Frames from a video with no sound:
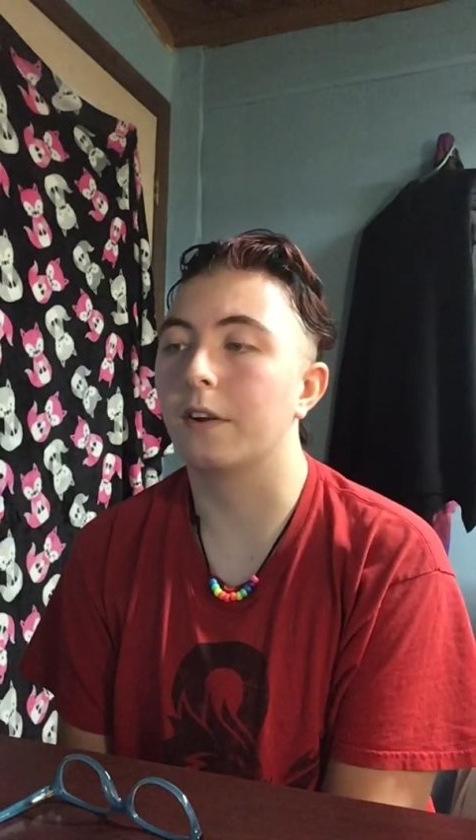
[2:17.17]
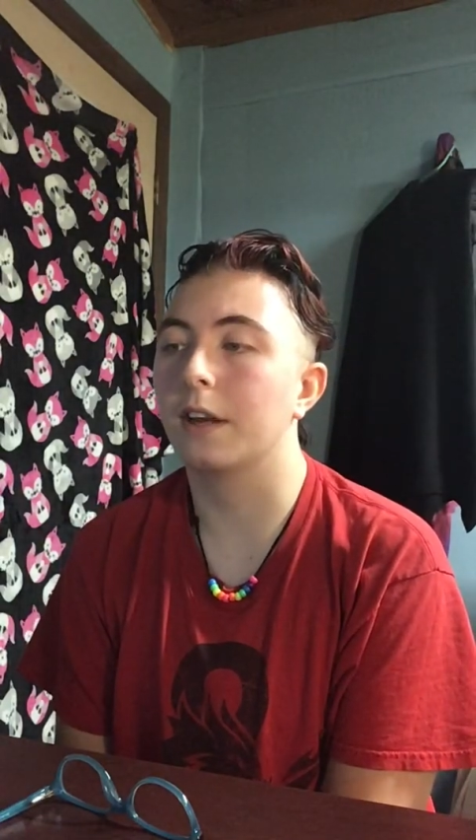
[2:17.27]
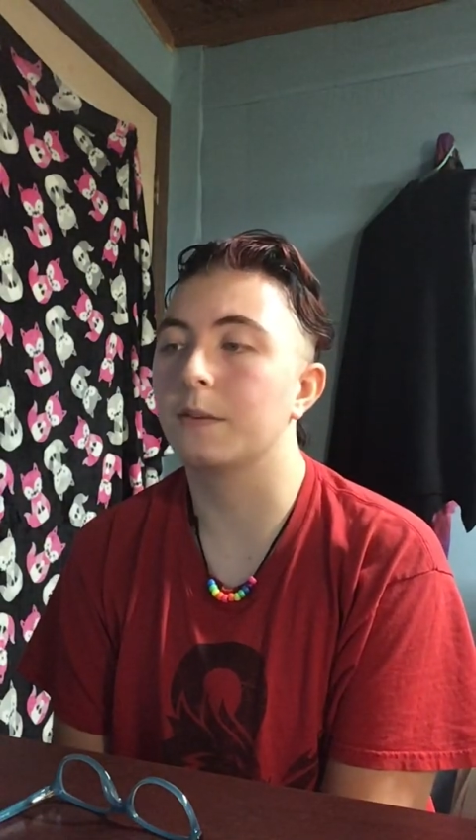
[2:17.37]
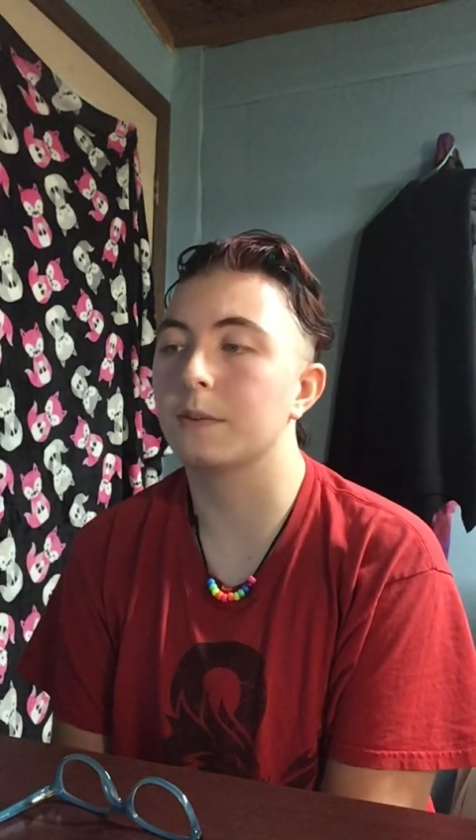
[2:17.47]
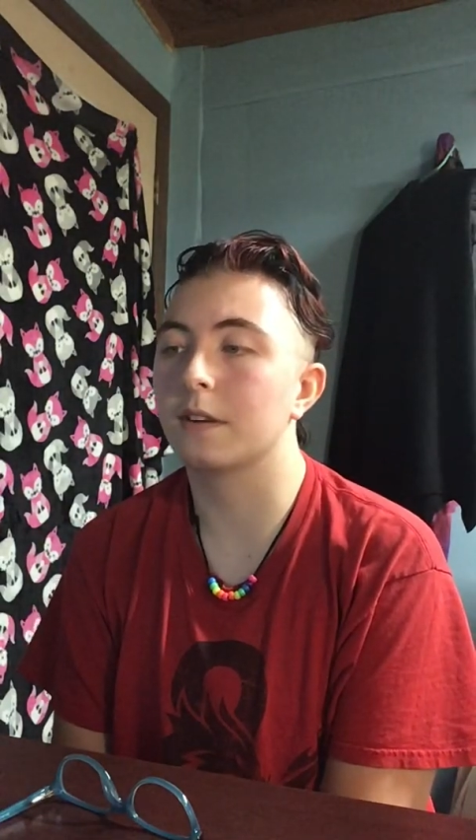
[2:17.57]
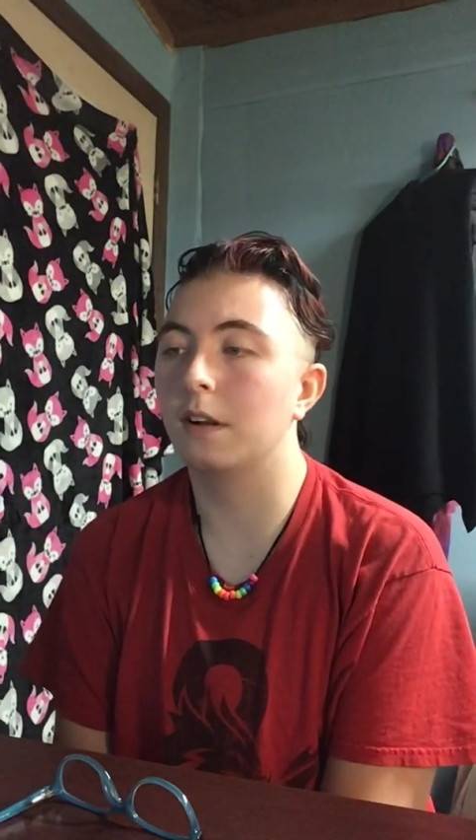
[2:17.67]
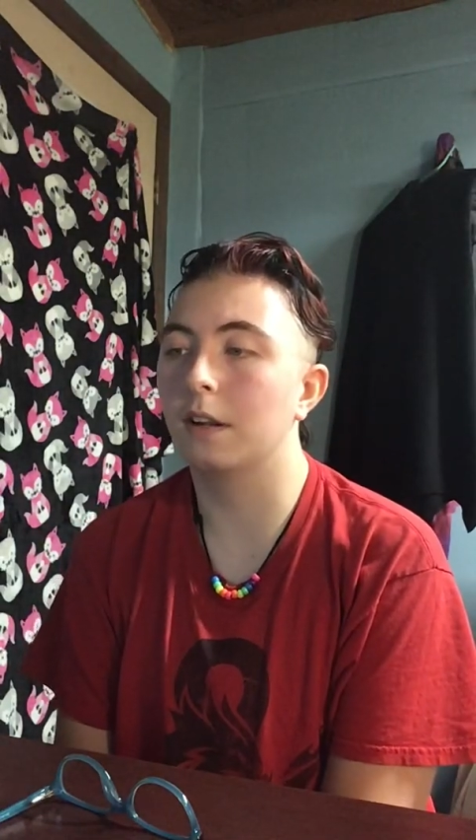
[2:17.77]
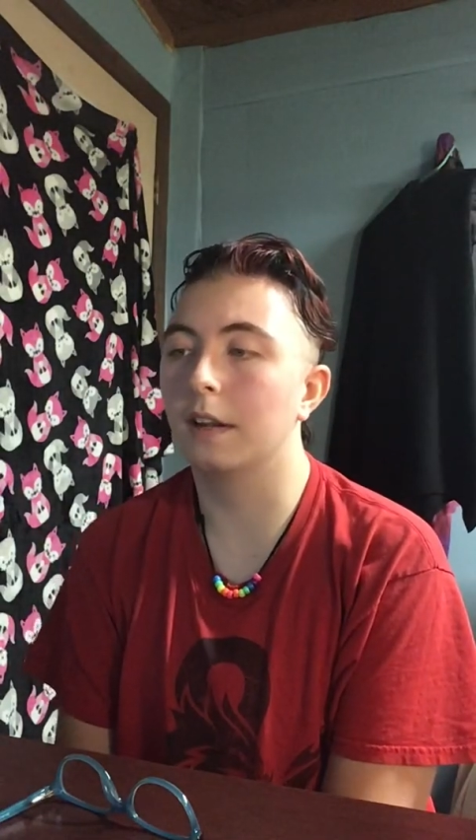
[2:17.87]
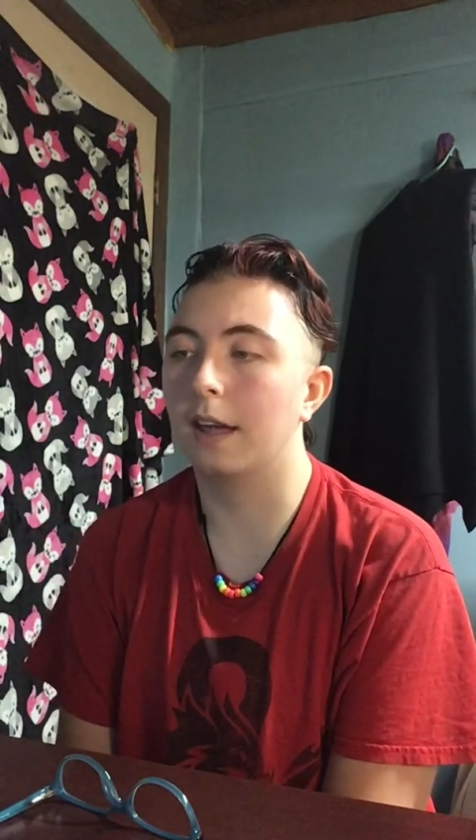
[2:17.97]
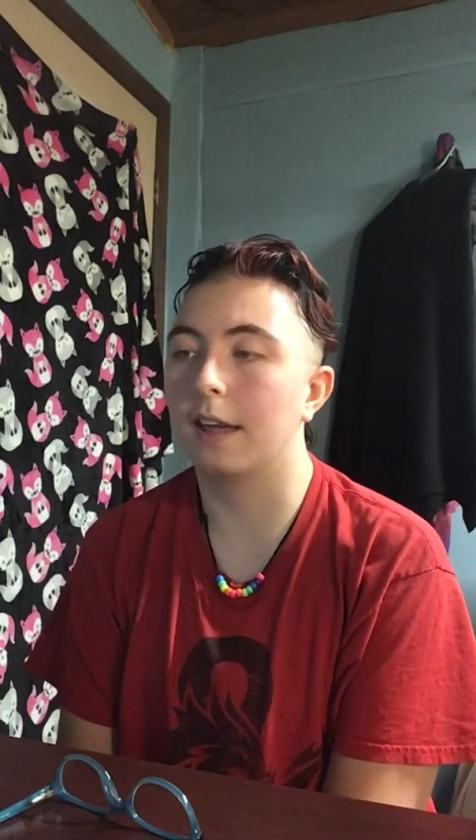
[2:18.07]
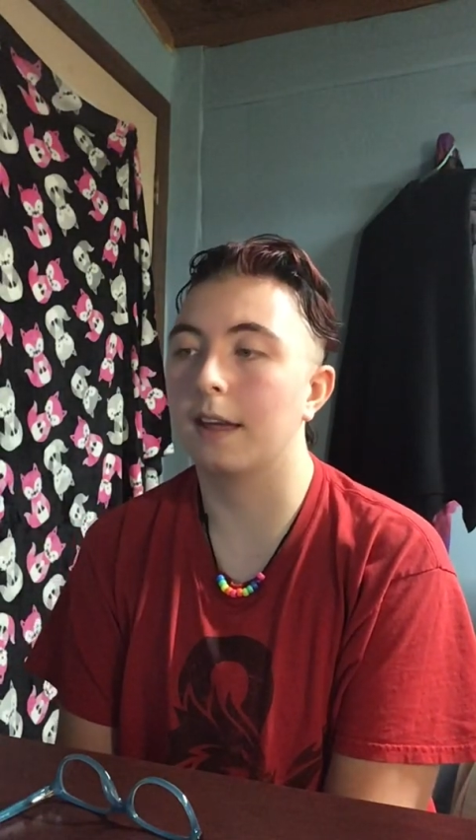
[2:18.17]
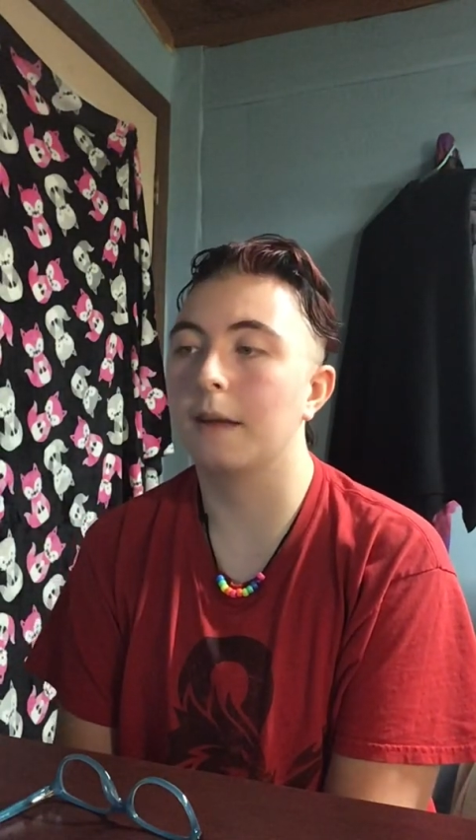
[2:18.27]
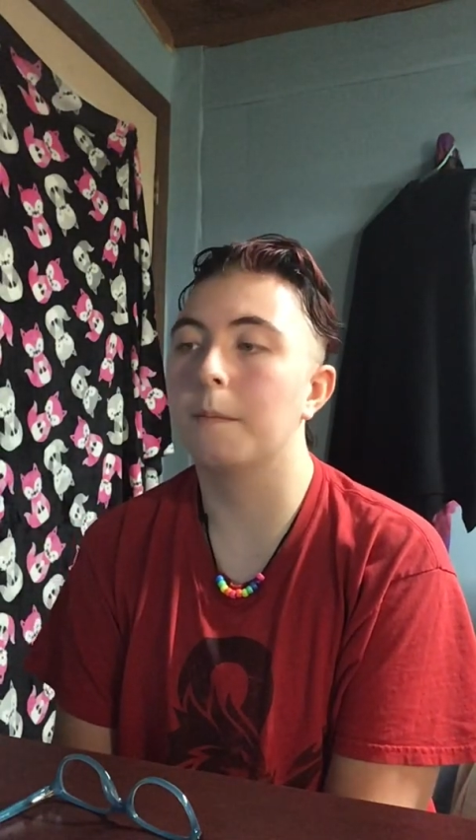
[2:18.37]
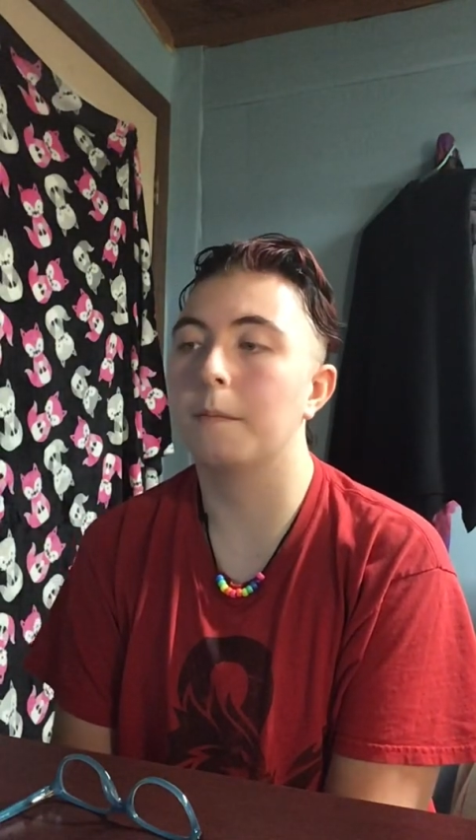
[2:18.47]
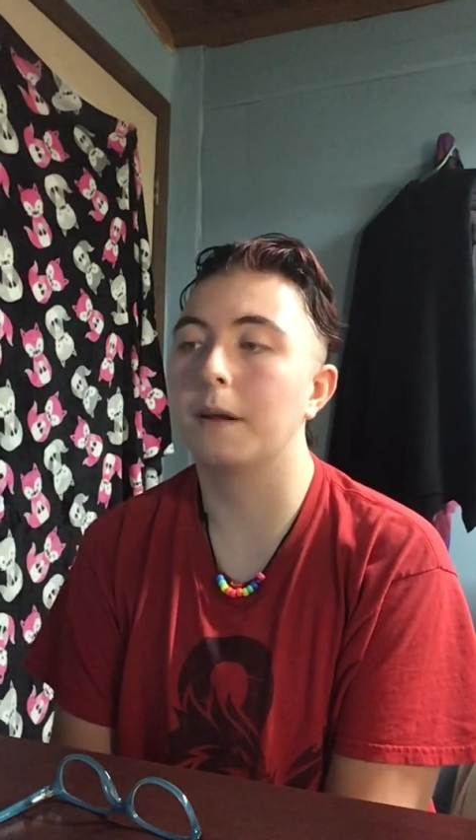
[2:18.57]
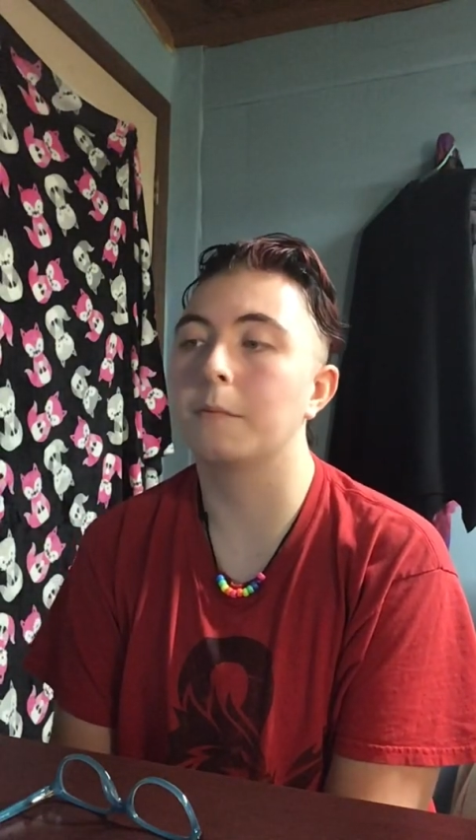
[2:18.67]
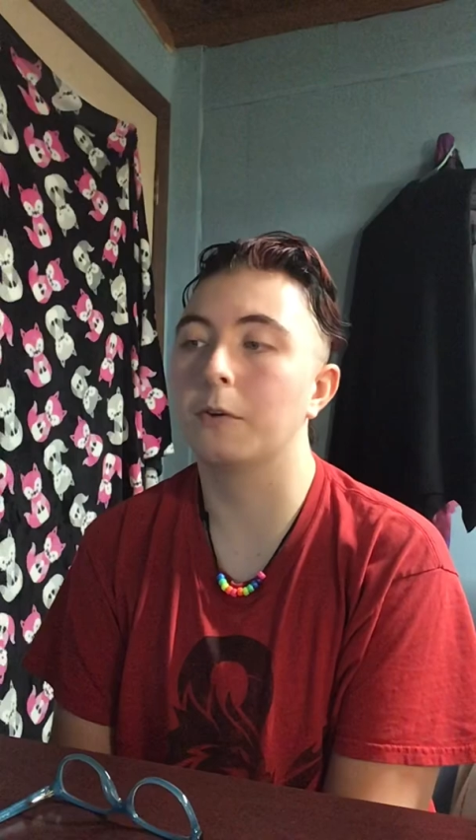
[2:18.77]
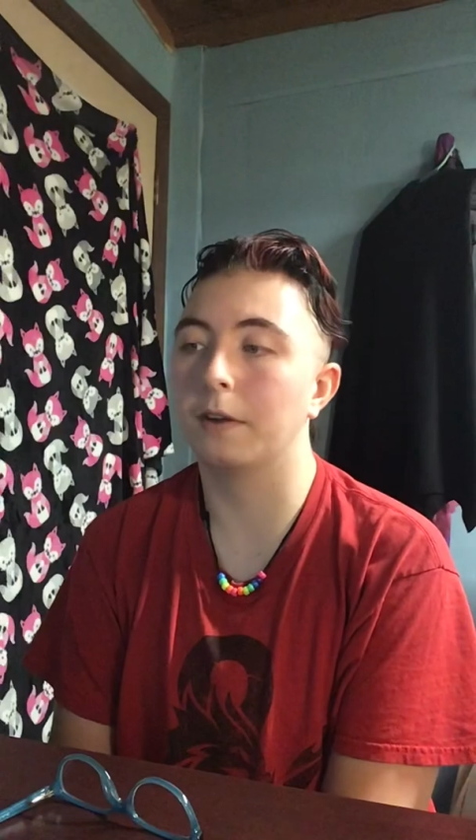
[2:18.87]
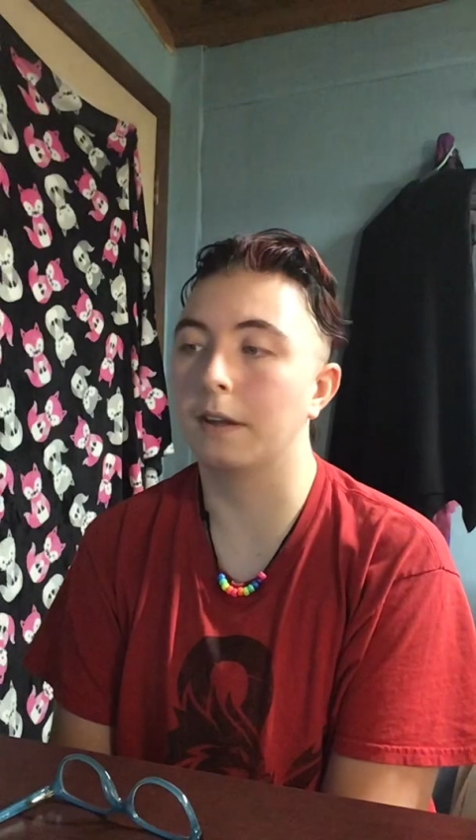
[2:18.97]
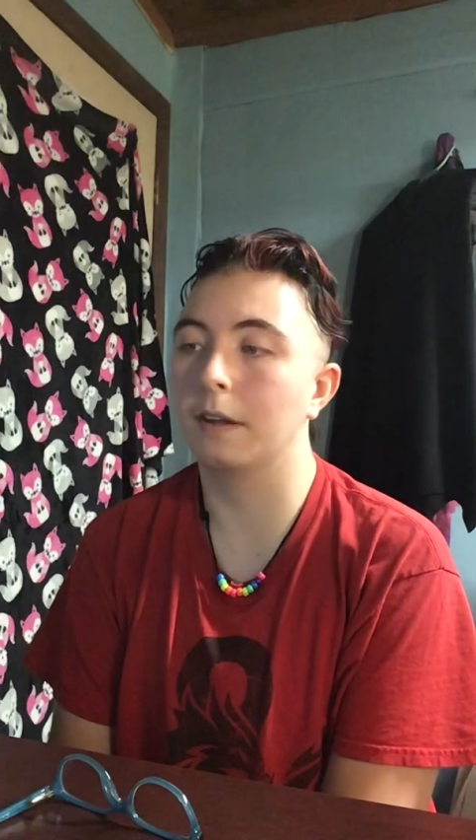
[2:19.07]
in what's called a
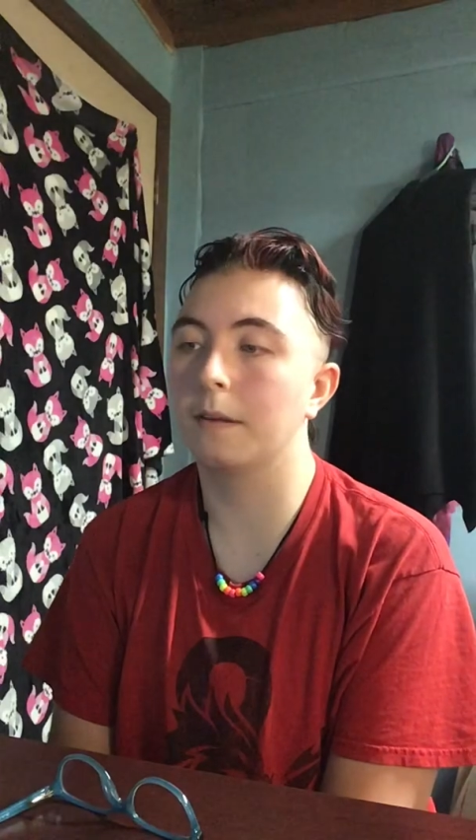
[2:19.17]
bain-marie,